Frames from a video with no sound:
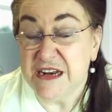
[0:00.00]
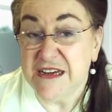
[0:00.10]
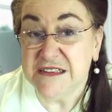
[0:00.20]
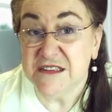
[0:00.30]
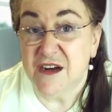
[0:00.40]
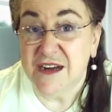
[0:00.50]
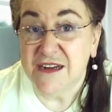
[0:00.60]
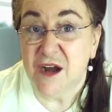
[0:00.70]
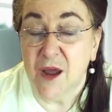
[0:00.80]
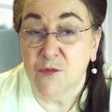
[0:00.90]
last night
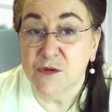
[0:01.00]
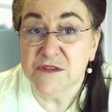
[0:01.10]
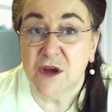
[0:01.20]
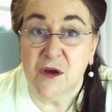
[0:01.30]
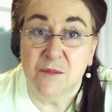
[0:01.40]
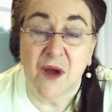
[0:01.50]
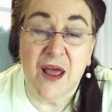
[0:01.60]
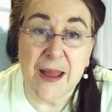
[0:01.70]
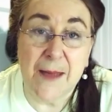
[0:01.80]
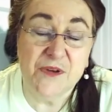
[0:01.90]
I was on
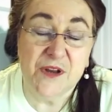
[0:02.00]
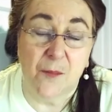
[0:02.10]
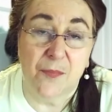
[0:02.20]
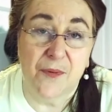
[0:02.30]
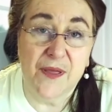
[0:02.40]
my laptop.